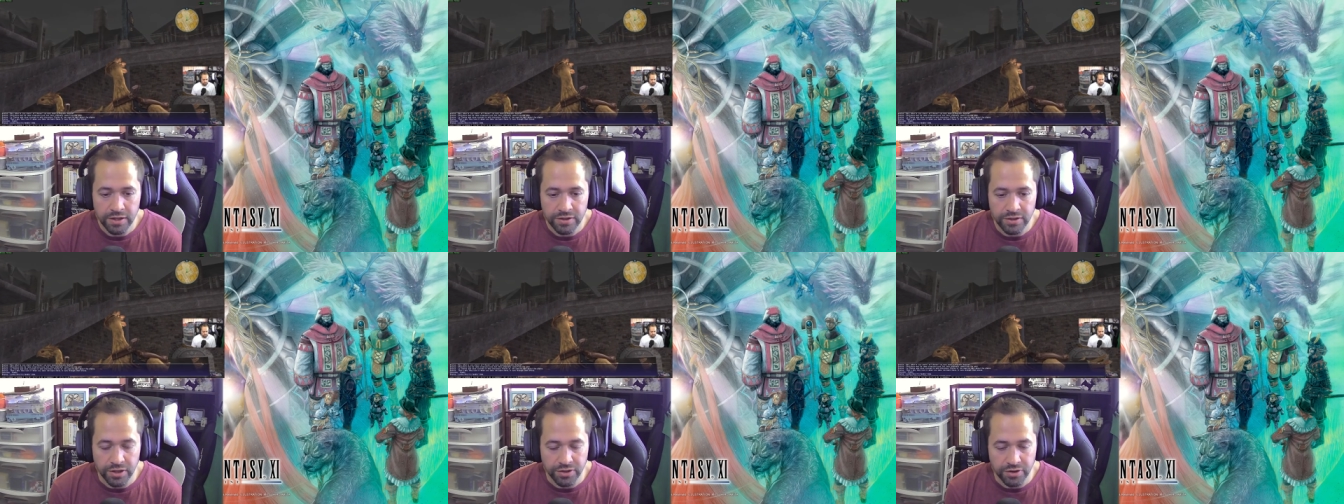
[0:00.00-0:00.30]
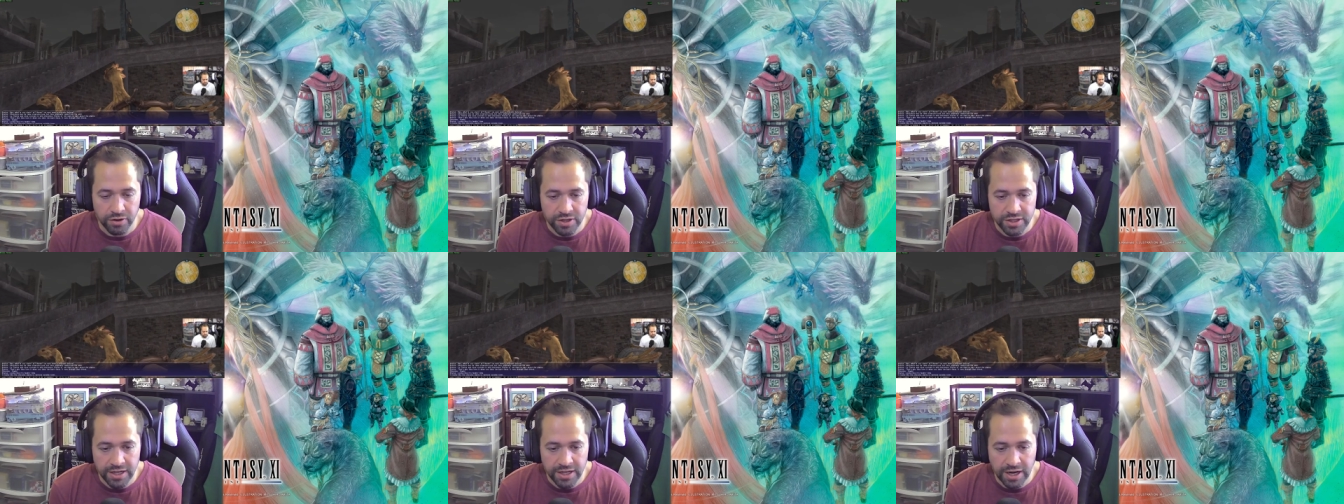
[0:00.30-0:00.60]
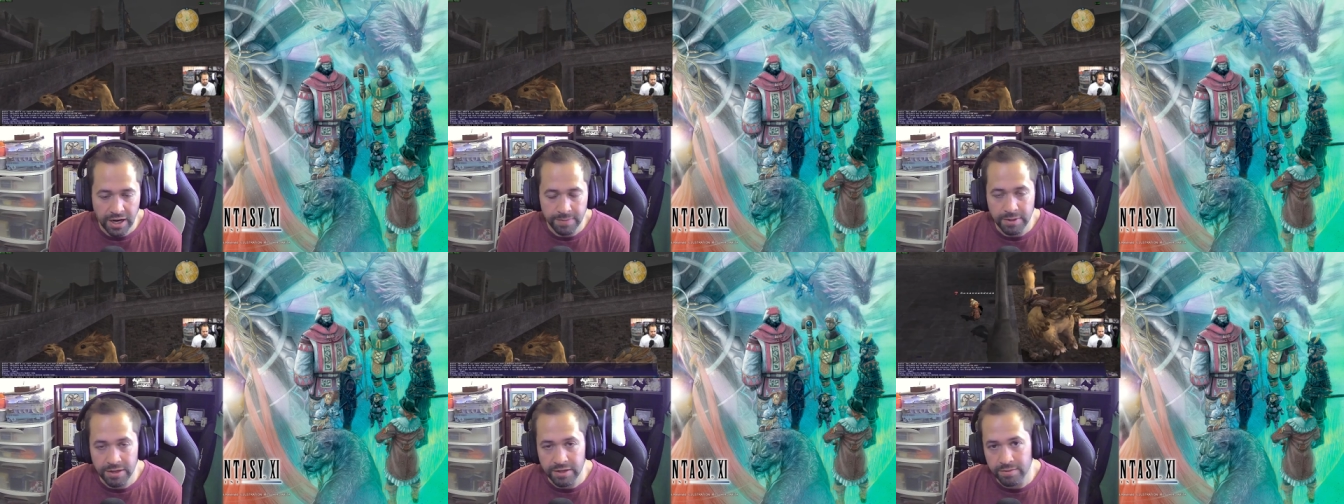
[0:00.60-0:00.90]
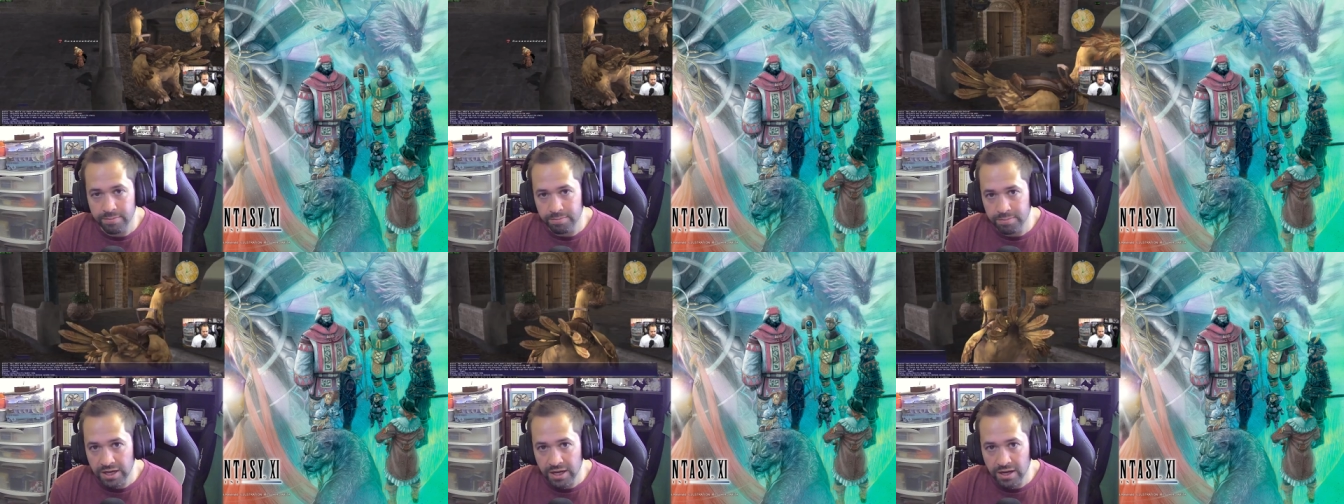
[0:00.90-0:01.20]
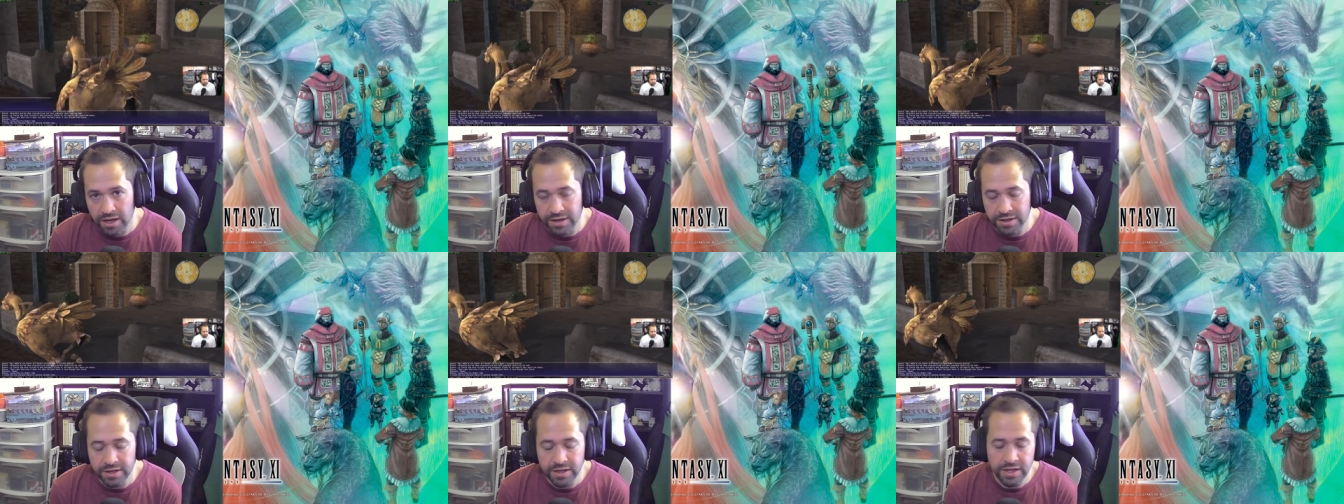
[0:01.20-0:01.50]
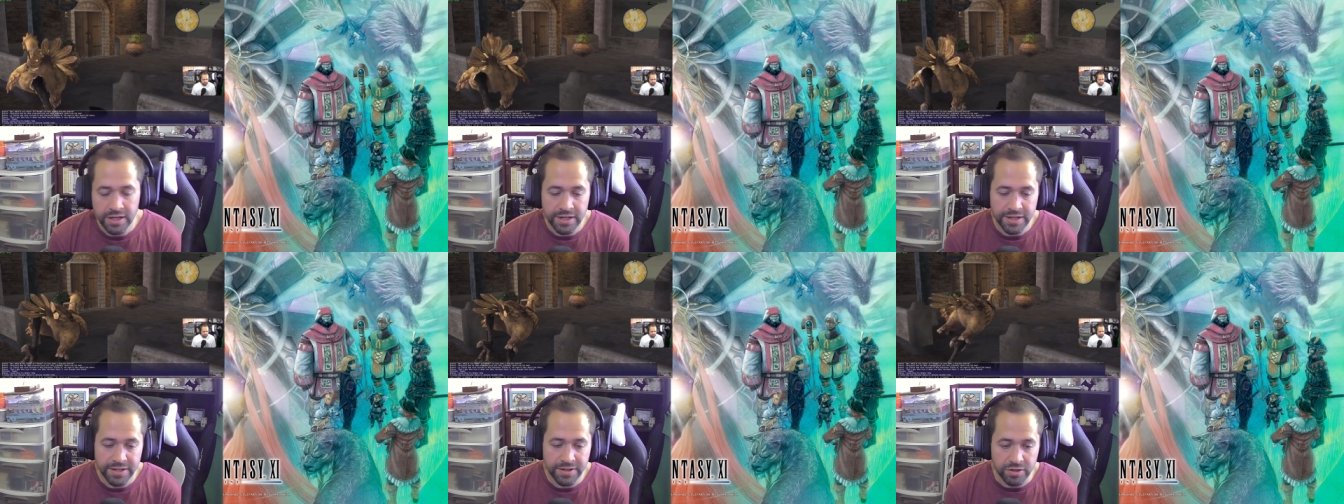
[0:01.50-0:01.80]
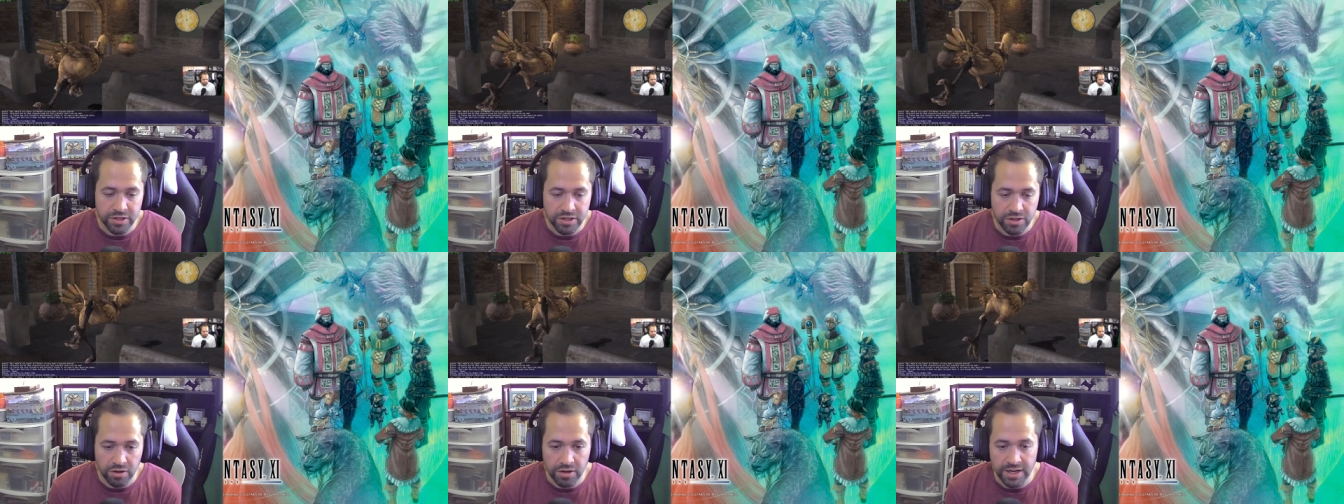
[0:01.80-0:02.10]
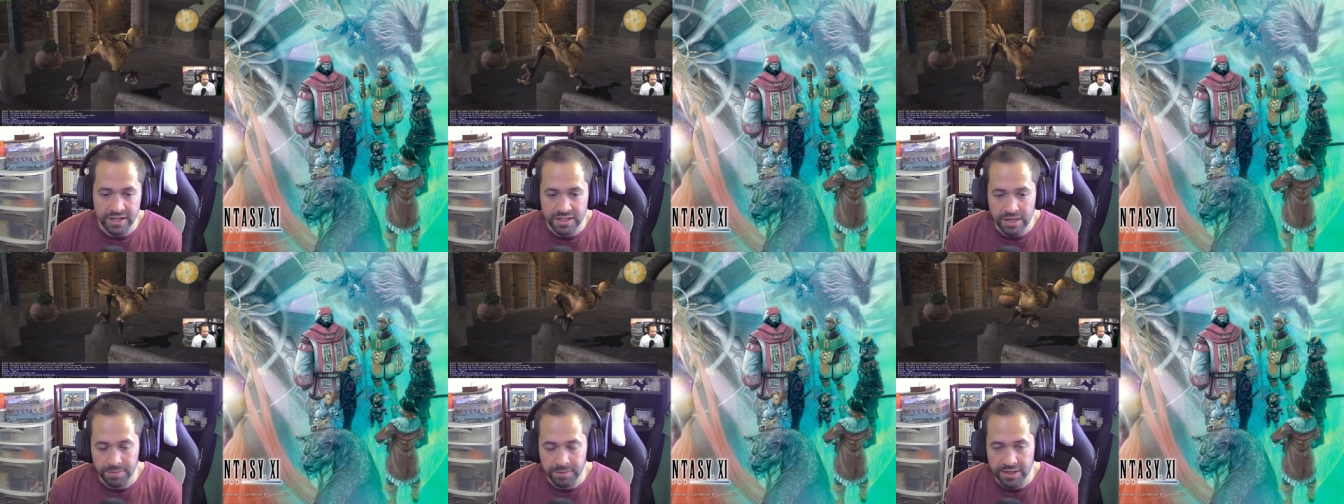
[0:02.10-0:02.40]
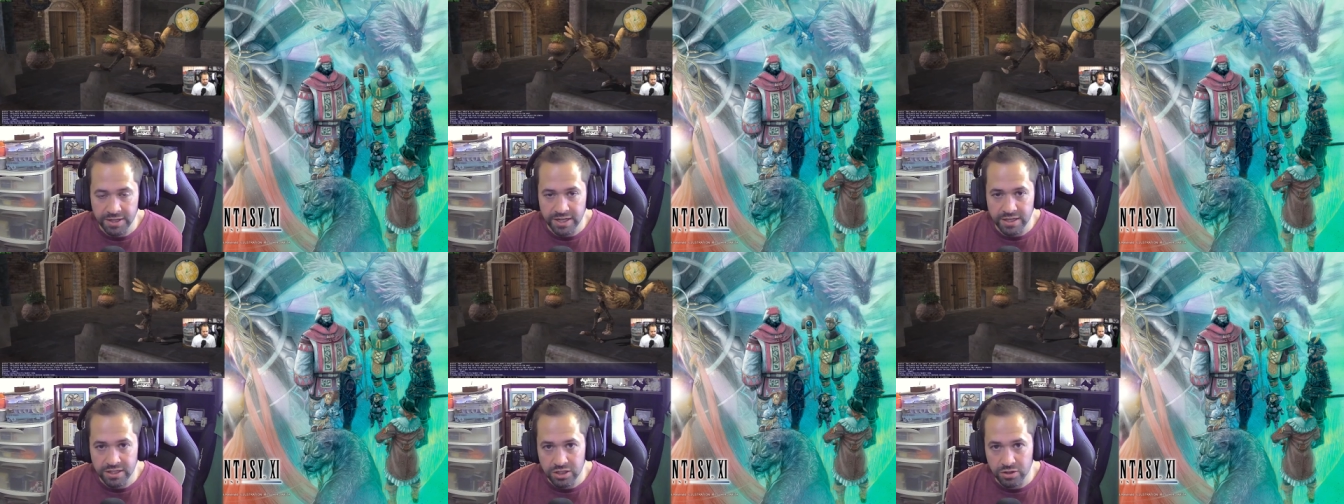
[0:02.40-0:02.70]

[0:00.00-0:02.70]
3rd time and beyond, they'll start accepting it.